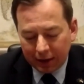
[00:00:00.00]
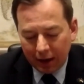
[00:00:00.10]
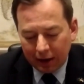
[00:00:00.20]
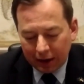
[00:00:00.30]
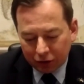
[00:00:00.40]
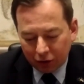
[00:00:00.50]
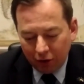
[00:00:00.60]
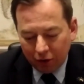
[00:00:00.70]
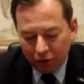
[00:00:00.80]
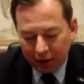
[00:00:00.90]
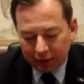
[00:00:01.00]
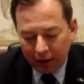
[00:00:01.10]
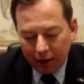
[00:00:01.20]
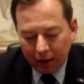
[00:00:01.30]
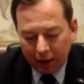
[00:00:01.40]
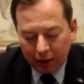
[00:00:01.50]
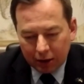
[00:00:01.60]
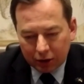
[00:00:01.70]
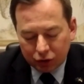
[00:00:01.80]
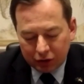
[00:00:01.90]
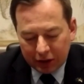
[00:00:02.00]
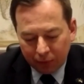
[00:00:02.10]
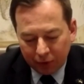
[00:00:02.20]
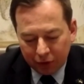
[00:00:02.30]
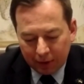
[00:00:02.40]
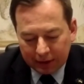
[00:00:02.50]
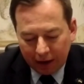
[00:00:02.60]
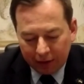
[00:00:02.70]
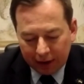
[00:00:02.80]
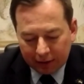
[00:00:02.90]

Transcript: in the long run to deal with the humanitarian